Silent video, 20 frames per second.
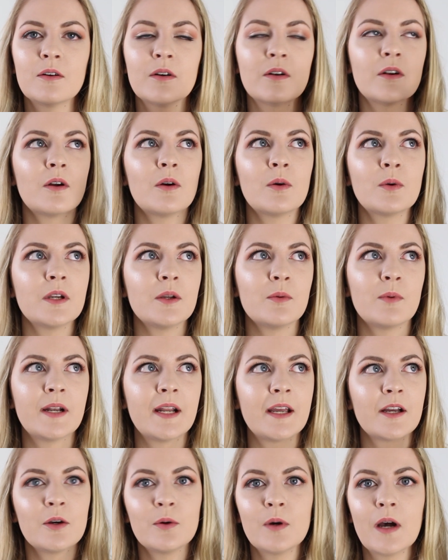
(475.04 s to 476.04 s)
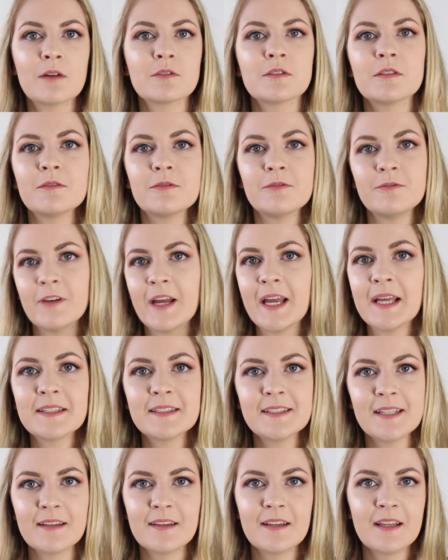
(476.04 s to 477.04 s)
or only when I go out to
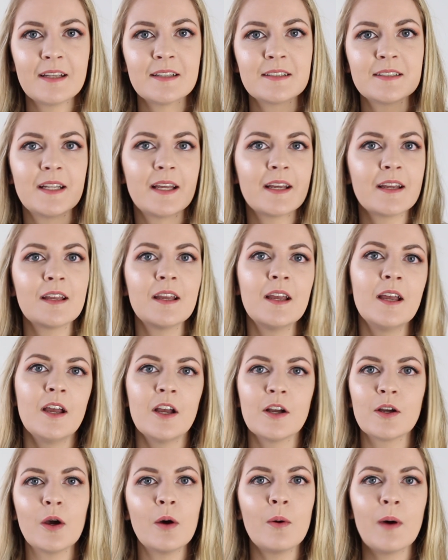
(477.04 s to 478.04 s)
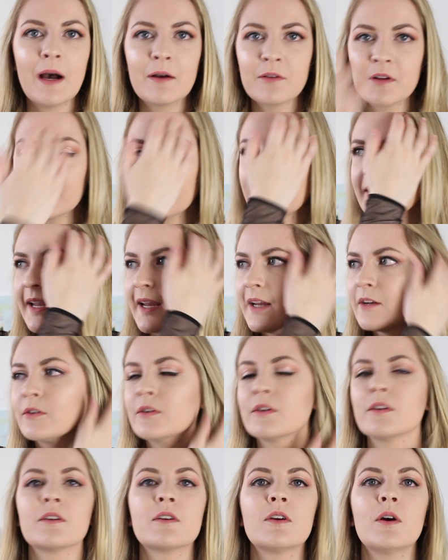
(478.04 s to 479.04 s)
fancy things like go out on a date
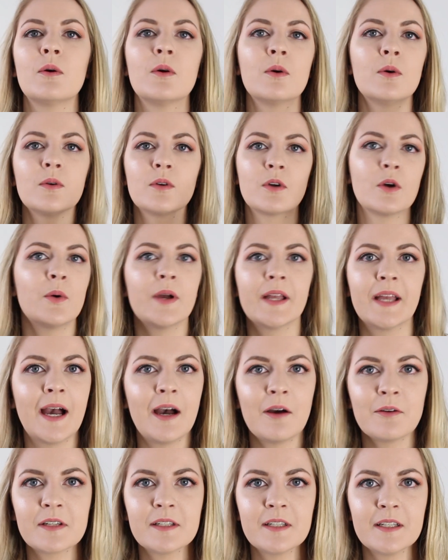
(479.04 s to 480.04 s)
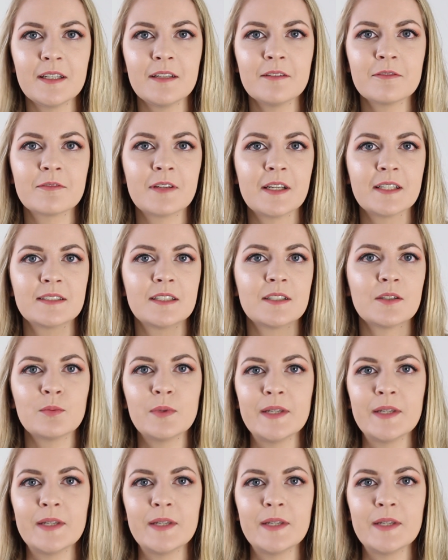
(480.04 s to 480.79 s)
or going out in the evenings and the